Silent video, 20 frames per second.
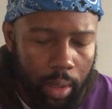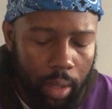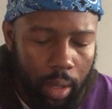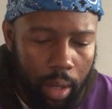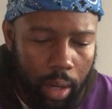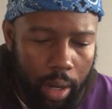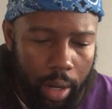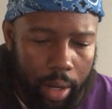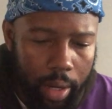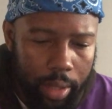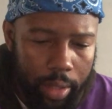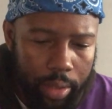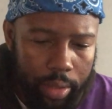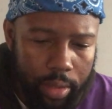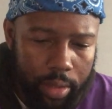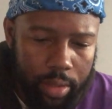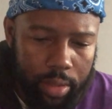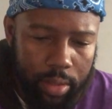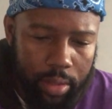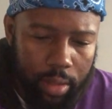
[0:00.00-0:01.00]
All right, and
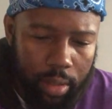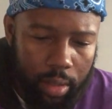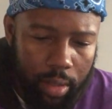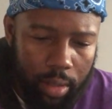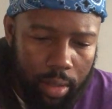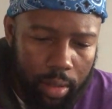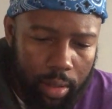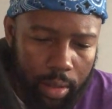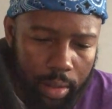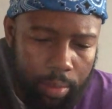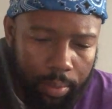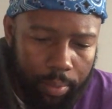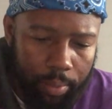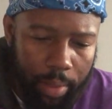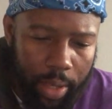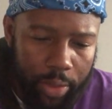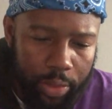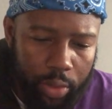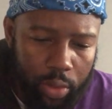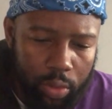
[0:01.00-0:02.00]
this is uh,
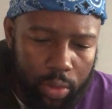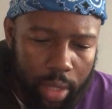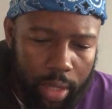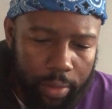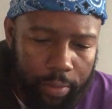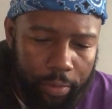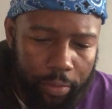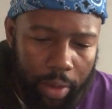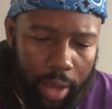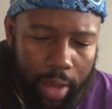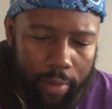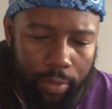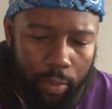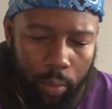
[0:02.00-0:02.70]
Matthew's eight and five.